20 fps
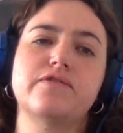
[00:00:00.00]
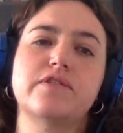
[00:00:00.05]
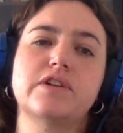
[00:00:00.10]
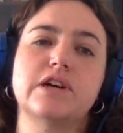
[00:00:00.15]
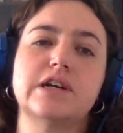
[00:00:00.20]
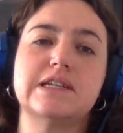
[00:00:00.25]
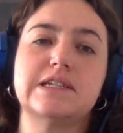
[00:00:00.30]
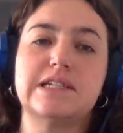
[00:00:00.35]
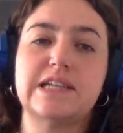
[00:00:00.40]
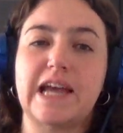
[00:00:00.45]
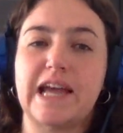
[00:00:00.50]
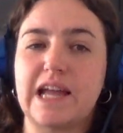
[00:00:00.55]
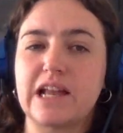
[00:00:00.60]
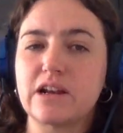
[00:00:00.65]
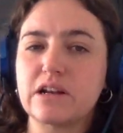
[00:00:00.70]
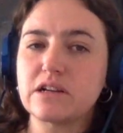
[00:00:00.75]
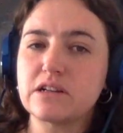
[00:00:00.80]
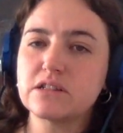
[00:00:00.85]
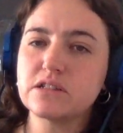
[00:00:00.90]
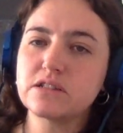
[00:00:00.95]

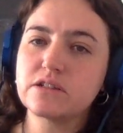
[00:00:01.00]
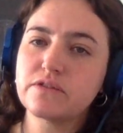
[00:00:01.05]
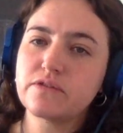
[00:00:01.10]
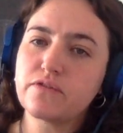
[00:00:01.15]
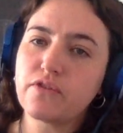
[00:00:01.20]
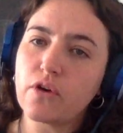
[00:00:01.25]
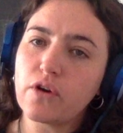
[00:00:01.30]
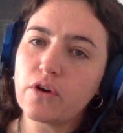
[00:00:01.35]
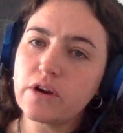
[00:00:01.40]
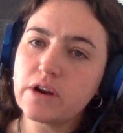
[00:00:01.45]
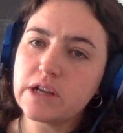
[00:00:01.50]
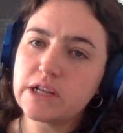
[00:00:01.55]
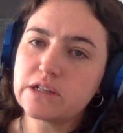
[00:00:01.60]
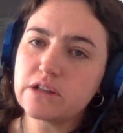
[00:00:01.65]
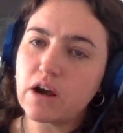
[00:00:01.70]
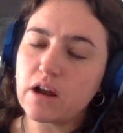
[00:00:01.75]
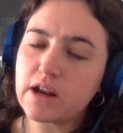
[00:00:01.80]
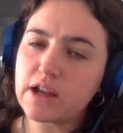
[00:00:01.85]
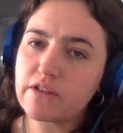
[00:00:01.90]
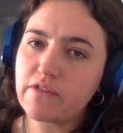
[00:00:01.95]
containers for
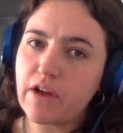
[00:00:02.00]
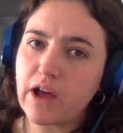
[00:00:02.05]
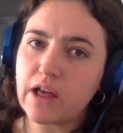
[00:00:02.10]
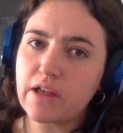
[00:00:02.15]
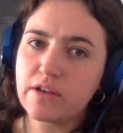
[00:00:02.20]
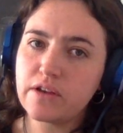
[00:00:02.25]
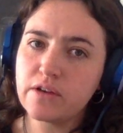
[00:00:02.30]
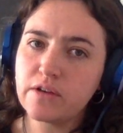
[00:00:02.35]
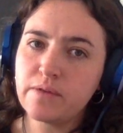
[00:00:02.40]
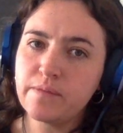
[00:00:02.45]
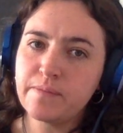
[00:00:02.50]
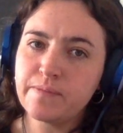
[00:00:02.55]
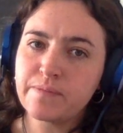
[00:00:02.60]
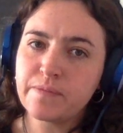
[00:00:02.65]
hedonic value.